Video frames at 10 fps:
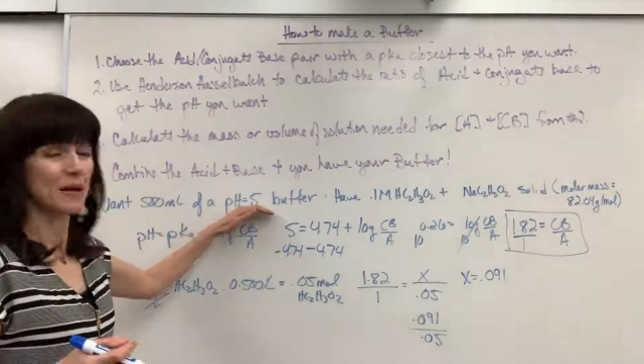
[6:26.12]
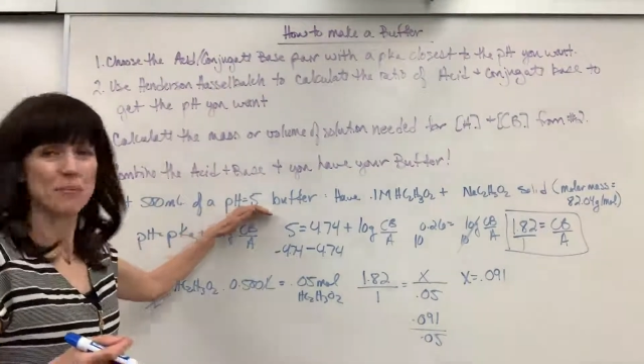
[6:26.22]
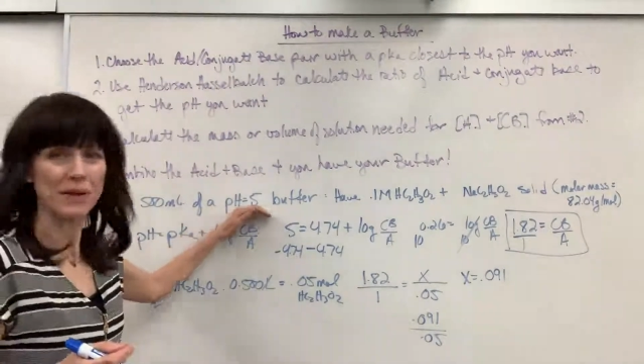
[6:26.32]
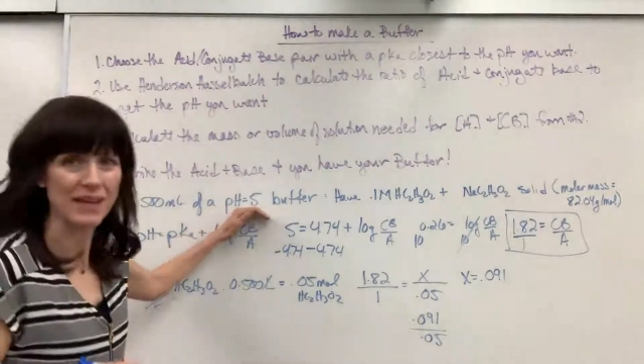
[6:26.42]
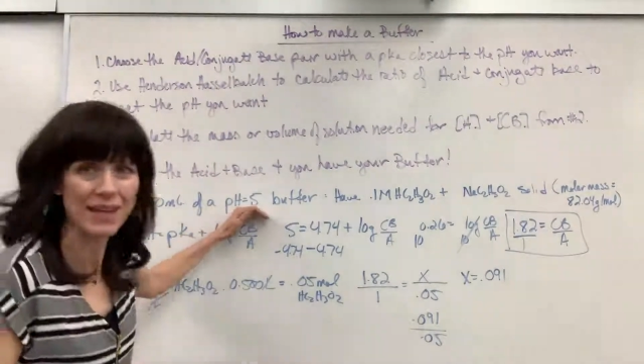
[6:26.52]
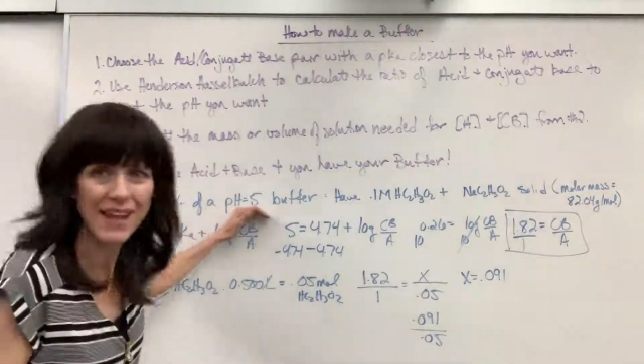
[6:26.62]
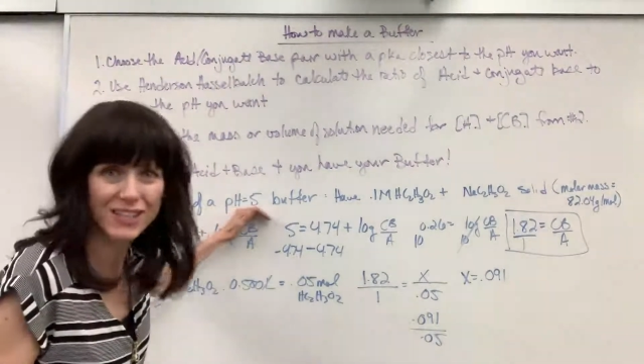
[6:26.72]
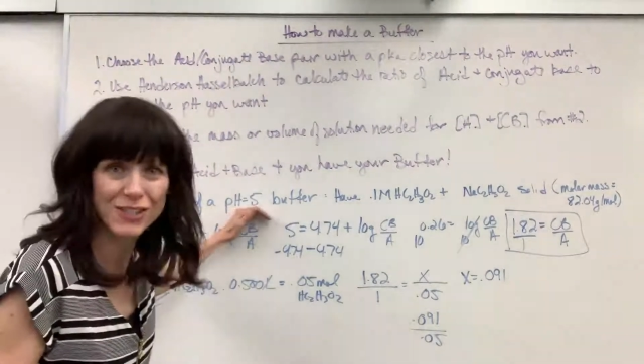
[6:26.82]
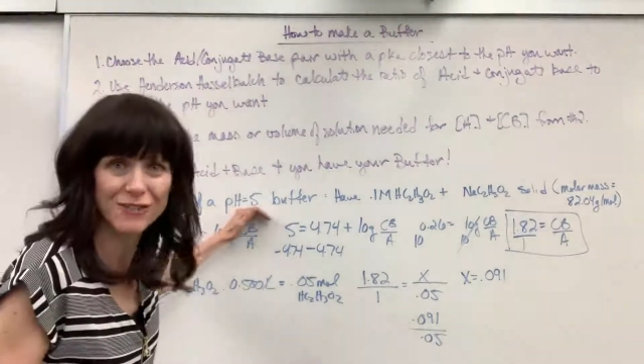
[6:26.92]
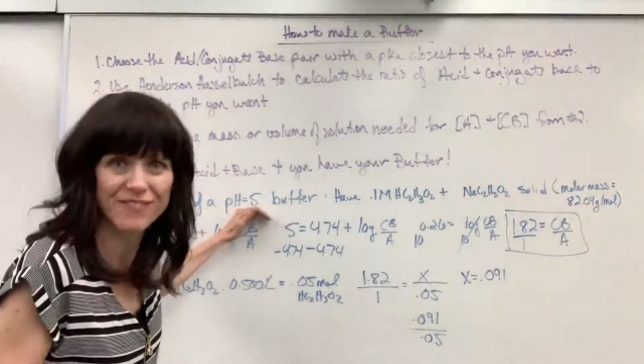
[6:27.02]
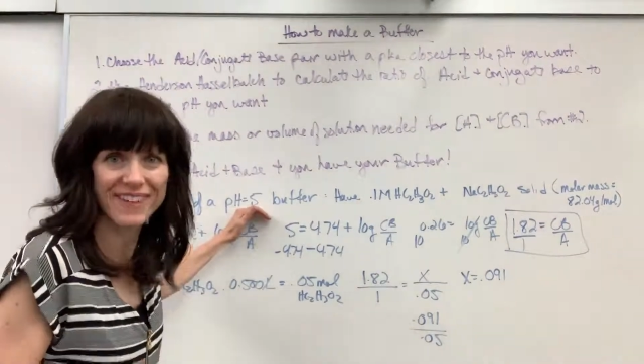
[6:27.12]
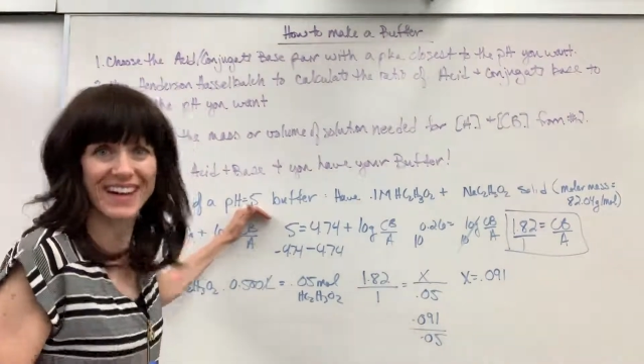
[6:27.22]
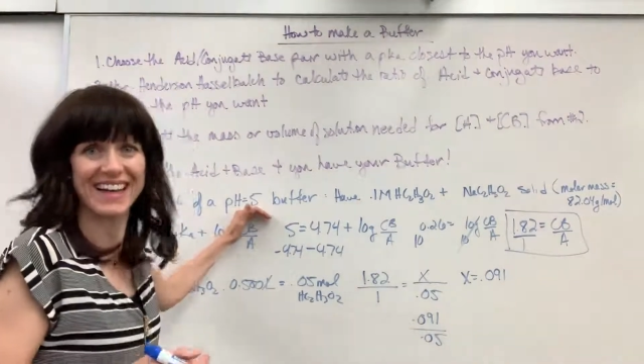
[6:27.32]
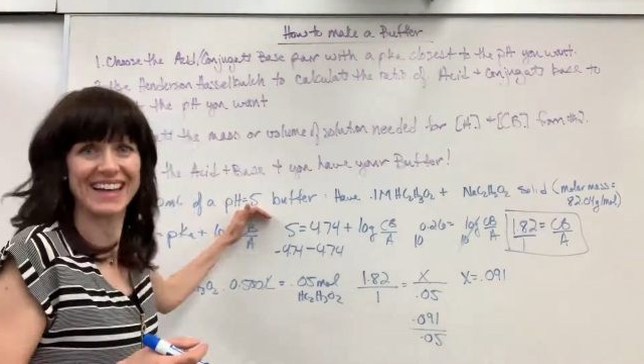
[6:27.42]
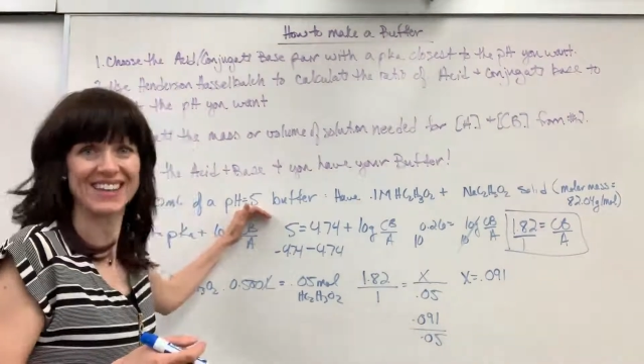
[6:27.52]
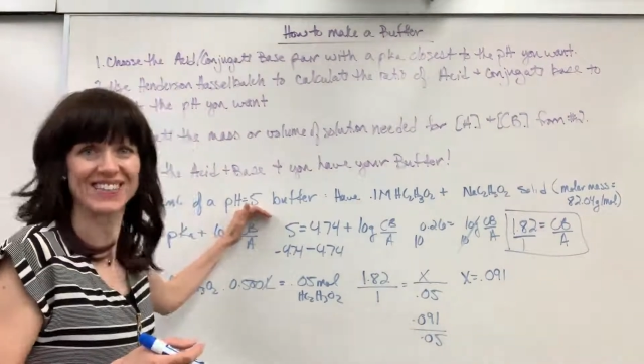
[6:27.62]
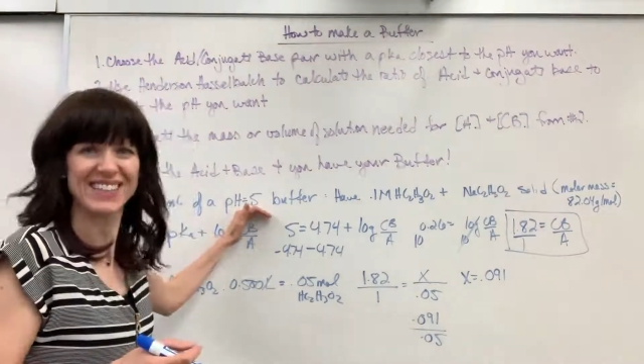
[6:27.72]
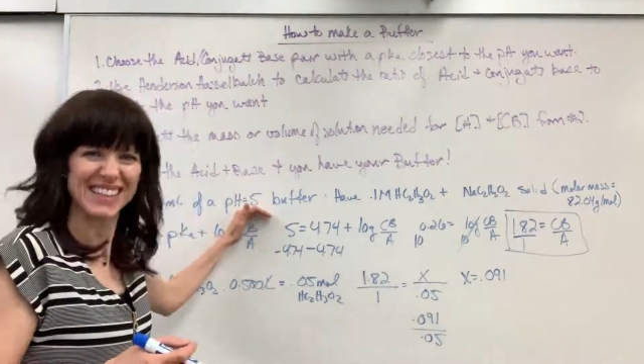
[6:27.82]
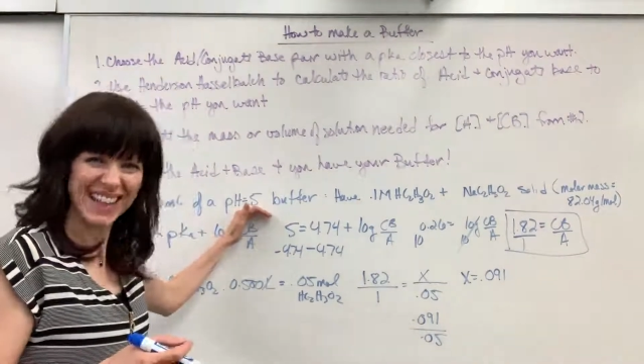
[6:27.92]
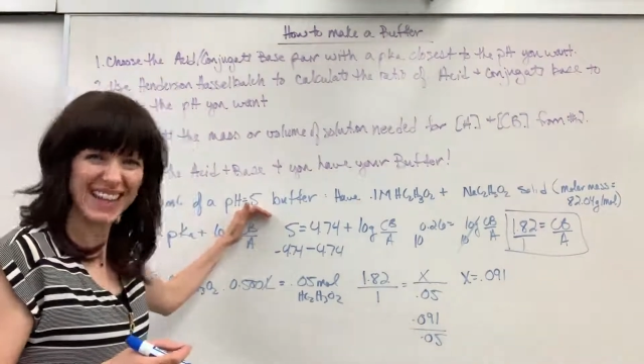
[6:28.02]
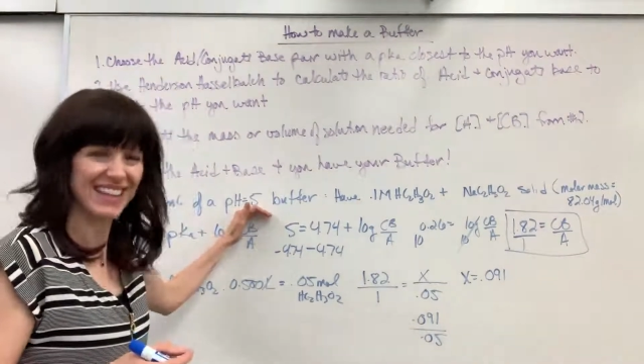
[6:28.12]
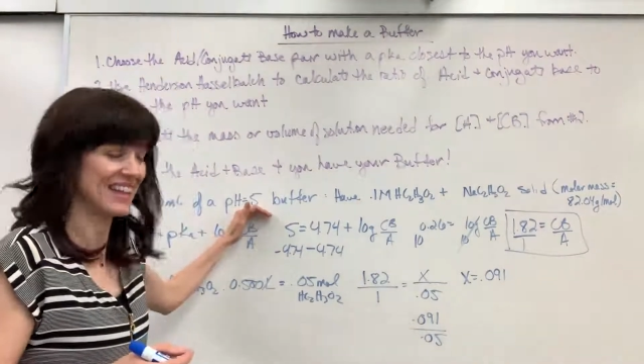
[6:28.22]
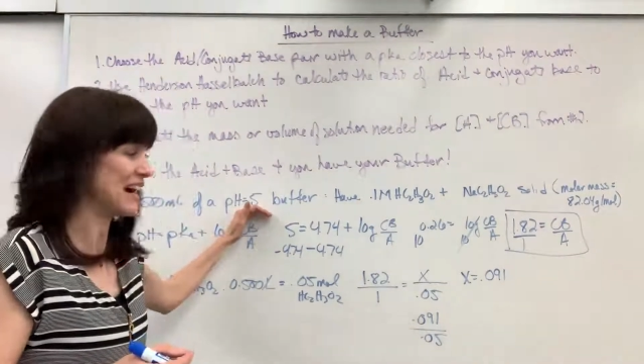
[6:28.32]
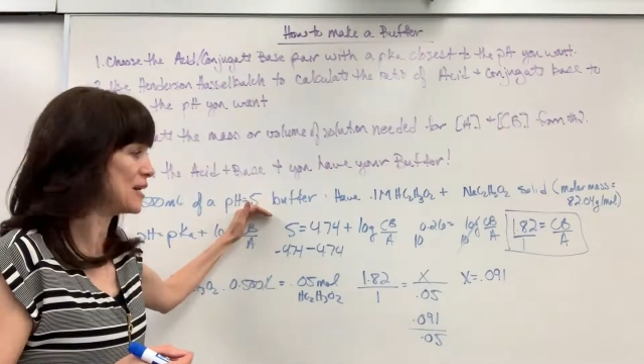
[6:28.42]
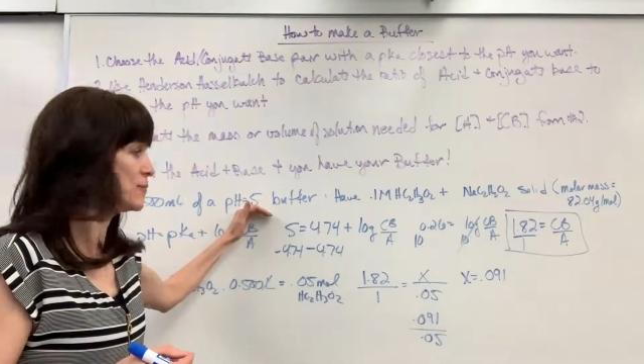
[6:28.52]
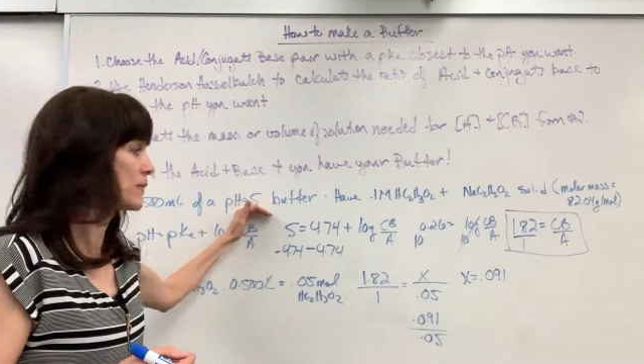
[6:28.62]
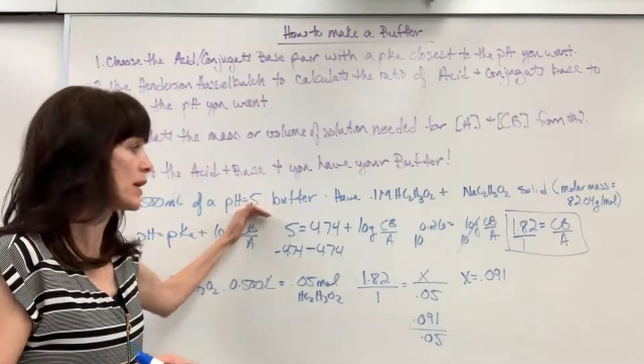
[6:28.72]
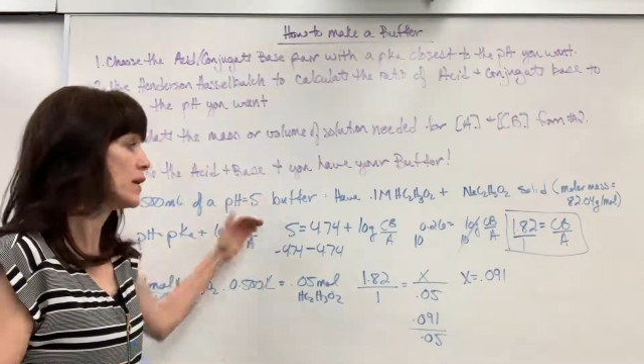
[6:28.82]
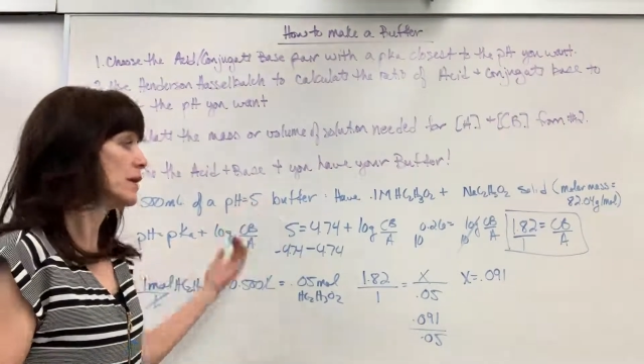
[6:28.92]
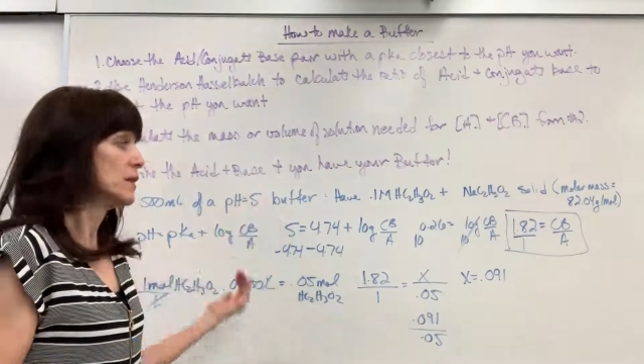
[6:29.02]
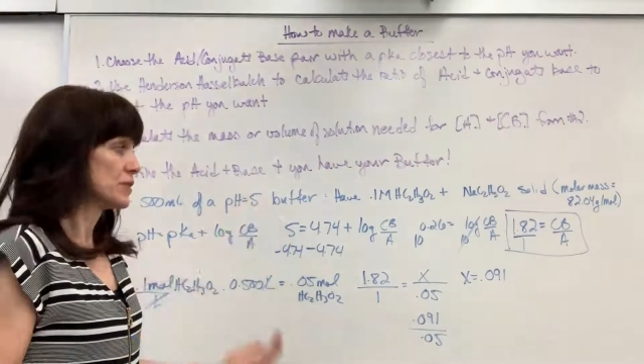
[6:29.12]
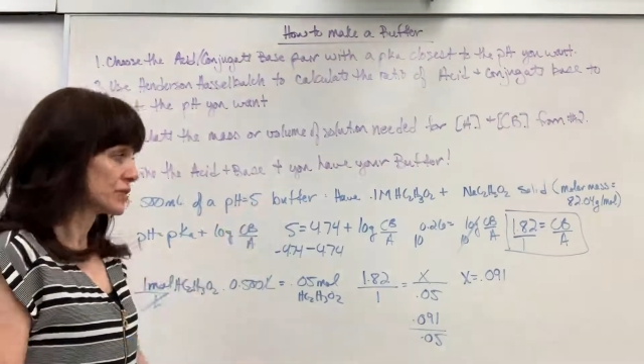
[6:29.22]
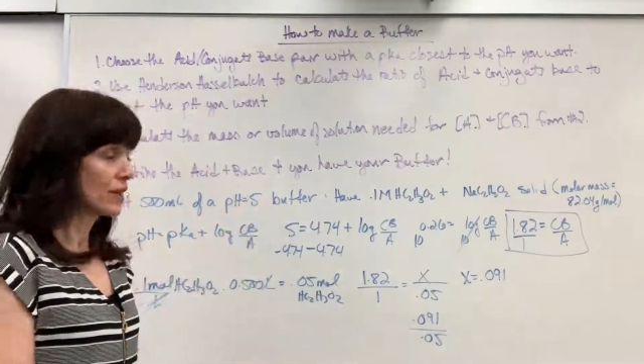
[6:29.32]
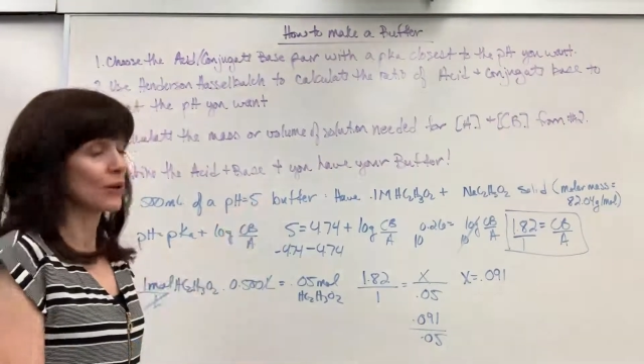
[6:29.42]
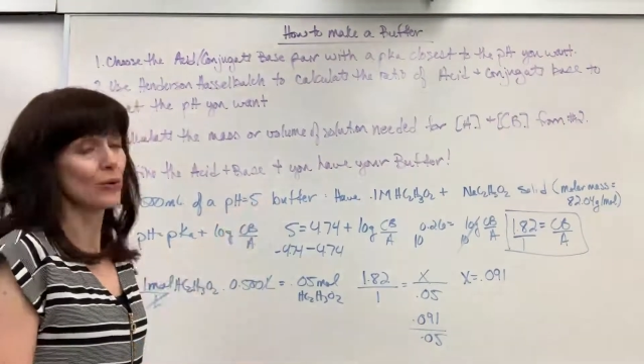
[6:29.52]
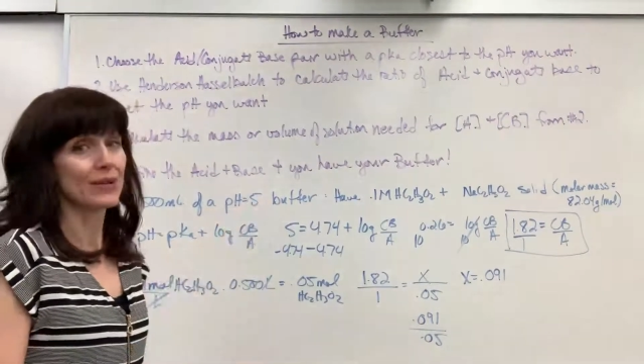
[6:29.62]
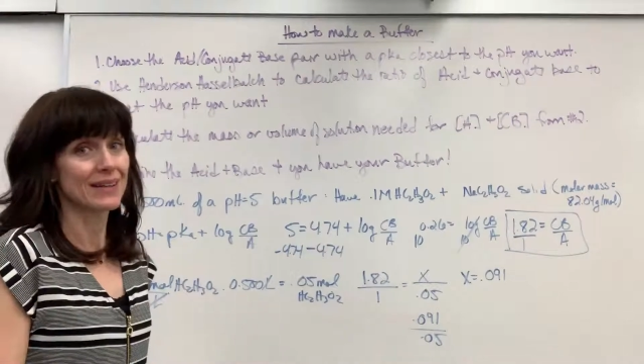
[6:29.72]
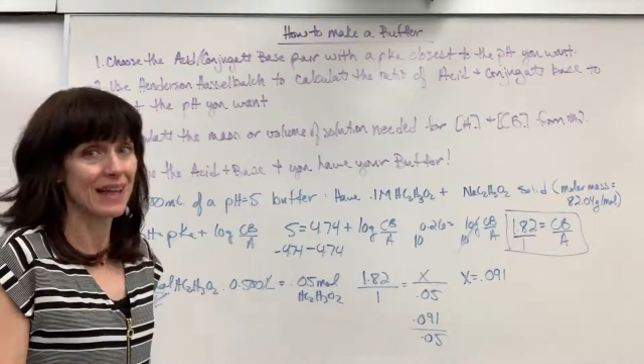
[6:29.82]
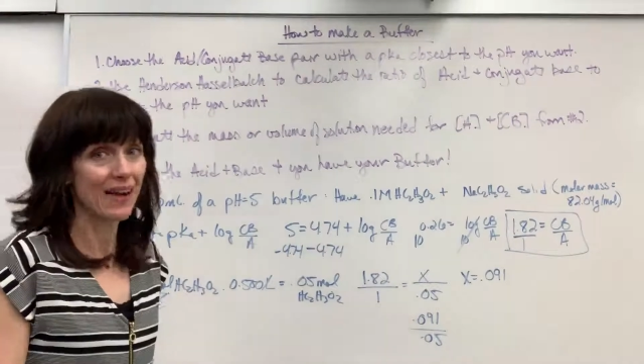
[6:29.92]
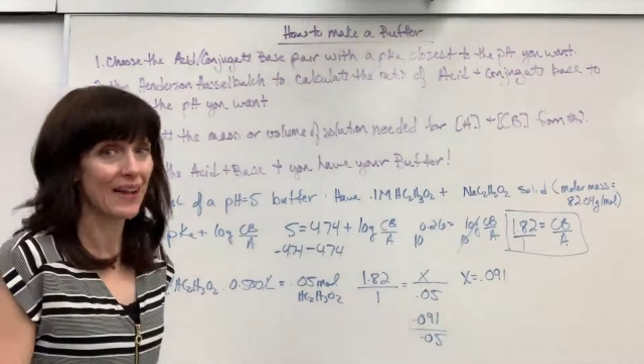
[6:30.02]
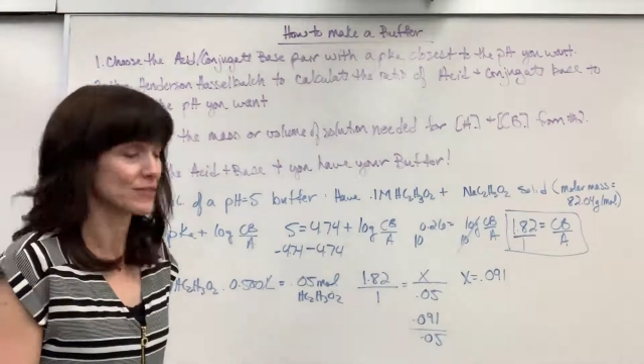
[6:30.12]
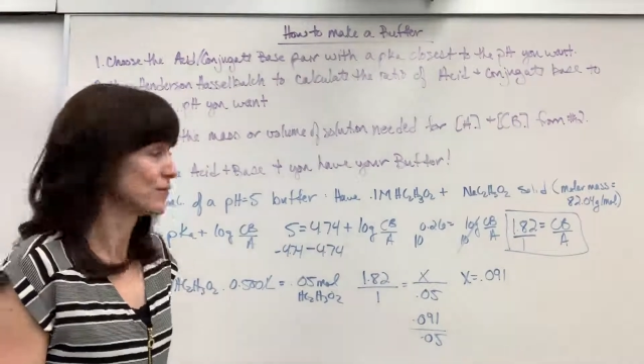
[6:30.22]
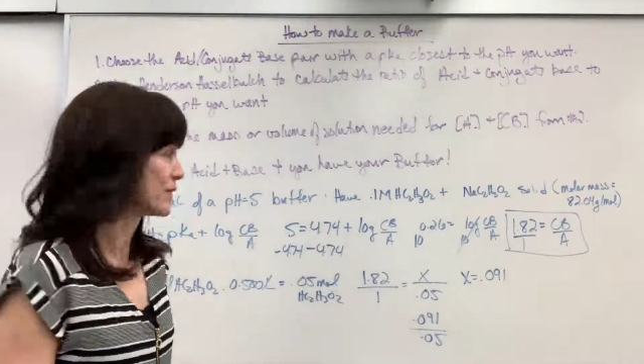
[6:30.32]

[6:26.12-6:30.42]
a pH of five, like that. So now I have to